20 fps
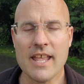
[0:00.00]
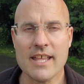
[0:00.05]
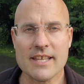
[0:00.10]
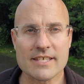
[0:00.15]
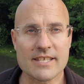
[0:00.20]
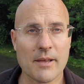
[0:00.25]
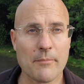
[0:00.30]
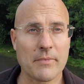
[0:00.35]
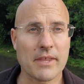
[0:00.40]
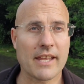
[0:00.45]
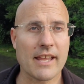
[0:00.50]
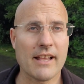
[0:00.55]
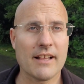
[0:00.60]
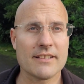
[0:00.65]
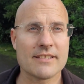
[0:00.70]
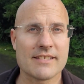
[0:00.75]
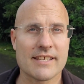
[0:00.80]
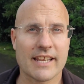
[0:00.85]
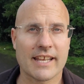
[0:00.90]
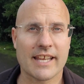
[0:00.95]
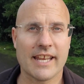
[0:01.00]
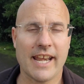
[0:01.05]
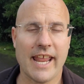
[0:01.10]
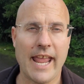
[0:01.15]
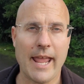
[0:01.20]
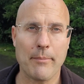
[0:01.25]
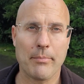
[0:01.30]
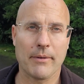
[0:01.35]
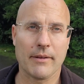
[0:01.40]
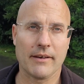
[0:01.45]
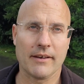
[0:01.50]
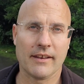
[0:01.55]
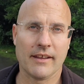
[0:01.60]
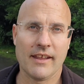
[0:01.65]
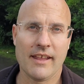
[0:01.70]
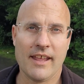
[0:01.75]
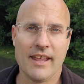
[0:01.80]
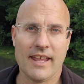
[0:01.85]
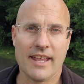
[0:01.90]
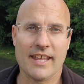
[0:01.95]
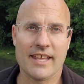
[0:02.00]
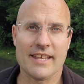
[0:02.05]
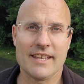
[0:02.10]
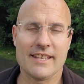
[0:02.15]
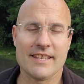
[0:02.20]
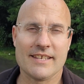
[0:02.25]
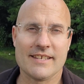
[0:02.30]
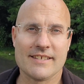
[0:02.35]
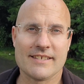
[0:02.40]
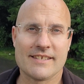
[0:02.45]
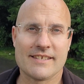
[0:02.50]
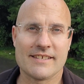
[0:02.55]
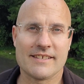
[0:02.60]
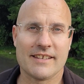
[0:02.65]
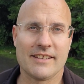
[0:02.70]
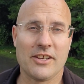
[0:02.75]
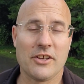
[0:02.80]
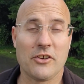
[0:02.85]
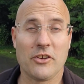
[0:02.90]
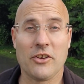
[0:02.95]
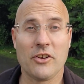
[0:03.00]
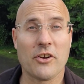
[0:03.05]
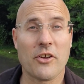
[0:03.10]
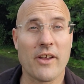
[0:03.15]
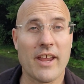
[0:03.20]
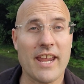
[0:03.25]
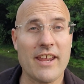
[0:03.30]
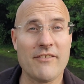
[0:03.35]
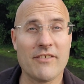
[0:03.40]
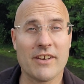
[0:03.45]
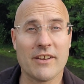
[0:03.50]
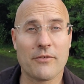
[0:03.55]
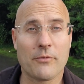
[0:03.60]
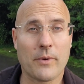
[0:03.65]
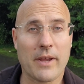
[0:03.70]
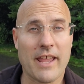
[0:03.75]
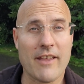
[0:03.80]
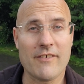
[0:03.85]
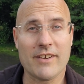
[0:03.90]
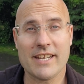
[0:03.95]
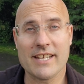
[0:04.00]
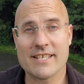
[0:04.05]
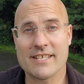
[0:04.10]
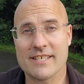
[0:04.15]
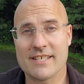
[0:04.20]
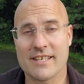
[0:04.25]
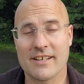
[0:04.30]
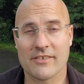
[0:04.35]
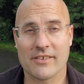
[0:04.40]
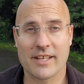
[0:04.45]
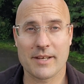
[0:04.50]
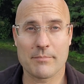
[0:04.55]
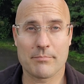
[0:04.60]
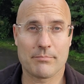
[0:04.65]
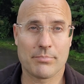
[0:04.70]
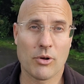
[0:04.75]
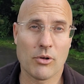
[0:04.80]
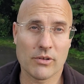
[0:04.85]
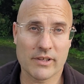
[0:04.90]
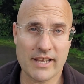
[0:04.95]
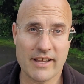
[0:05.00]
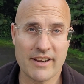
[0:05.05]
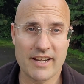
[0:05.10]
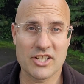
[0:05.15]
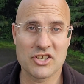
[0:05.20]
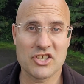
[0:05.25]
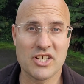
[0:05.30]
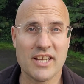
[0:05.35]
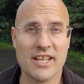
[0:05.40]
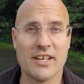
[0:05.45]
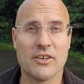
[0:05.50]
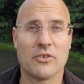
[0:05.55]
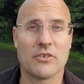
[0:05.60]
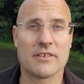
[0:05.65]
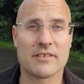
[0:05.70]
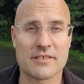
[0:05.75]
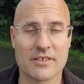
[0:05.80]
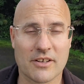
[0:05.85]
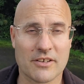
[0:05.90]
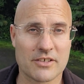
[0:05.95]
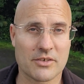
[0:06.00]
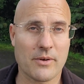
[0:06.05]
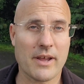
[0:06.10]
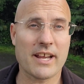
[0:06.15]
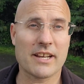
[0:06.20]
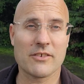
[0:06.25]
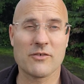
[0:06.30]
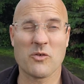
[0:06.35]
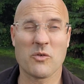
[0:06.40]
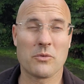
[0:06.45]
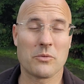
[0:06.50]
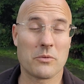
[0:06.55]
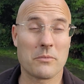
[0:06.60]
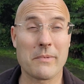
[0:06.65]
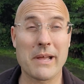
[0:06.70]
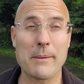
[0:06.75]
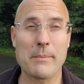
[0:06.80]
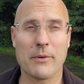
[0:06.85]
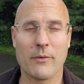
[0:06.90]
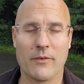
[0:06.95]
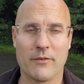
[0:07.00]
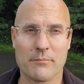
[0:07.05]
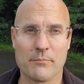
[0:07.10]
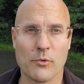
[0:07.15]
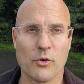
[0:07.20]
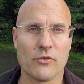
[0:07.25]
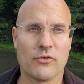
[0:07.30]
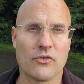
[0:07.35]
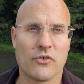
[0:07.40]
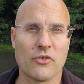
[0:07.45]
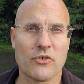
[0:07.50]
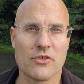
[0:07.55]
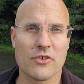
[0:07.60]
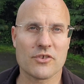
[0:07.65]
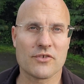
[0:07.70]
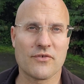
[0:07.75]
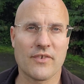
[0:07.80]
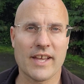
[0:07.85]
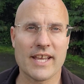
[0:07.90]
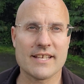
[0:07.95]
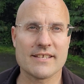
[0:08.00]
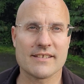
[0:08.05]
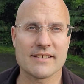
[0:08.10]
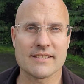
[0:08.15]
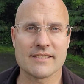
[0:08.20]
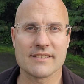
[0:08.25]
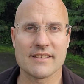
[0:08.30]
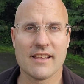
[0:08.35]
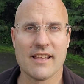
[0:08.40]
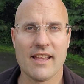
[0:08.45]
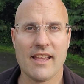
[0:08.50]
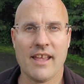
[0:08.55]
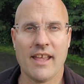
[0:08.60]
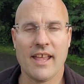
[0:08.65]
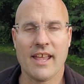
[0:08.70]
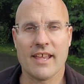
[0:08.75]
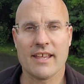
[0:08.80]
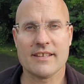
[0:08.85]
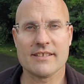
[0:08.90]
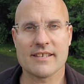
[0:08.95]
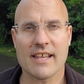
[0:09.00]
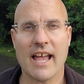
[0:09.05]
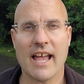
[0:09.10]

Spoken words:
Something else that can happen is, you know, even if we haven't necessarily pulled our energy in, or it's got too active, or maybe we've moved through those phases, is